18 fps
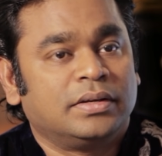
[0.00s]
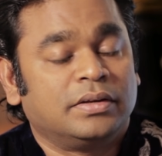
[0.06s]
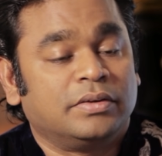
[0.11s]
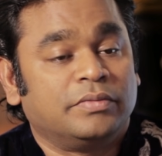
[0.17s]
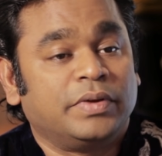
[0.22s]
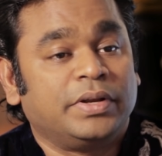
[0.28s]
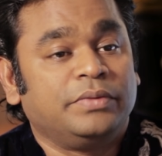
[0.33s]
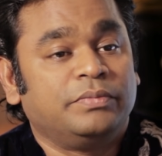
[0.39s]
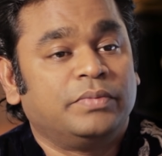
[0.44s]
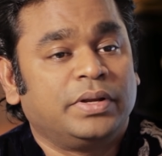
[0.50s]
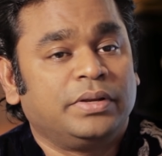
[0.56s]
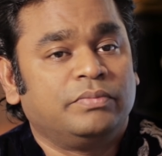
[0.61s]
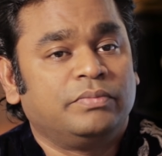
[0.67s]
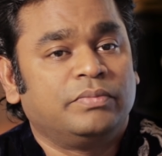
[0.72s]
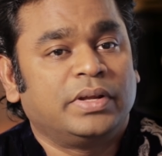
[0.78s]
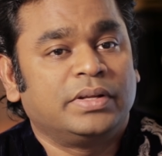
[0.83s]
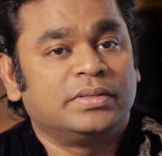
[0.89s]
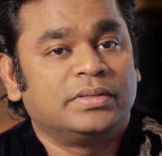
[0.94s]

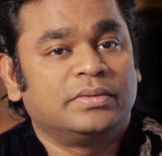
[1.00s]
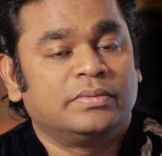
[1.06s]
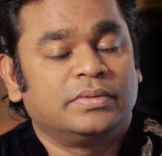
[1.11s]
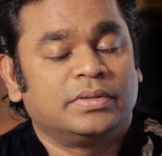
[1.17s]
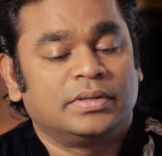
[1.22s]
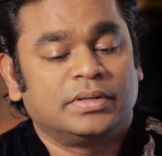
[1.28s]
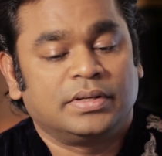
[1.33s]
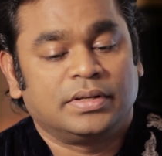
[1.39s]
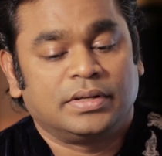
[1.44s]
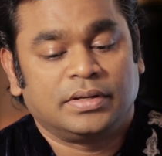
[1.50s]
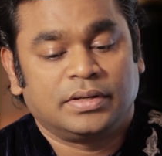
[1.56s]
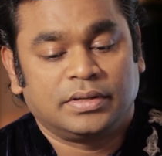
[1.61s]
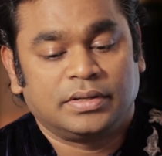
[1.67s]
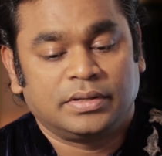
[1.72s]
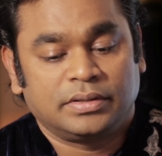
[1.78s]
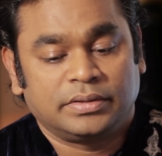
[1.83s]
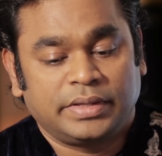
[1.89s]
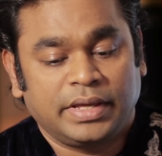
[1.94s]
when
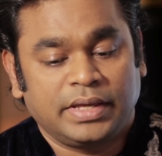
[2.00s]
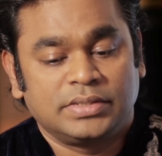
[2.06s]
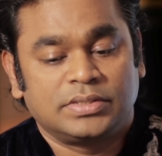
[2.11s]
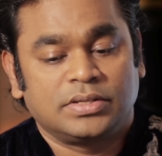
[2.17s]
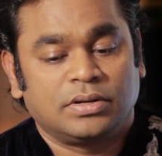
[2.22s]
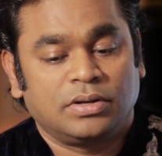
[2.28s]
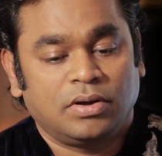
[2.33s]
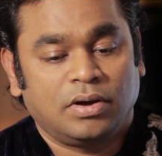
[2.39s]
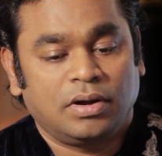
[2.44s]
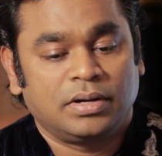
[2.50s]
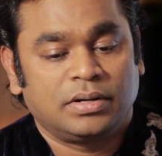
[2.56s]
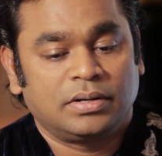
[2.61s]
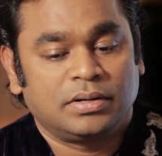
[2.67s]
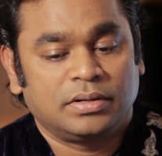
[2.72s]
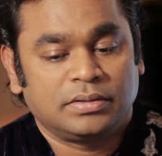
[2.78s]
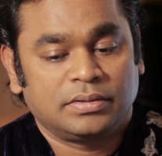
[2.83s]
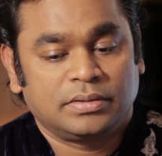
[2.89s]
things are not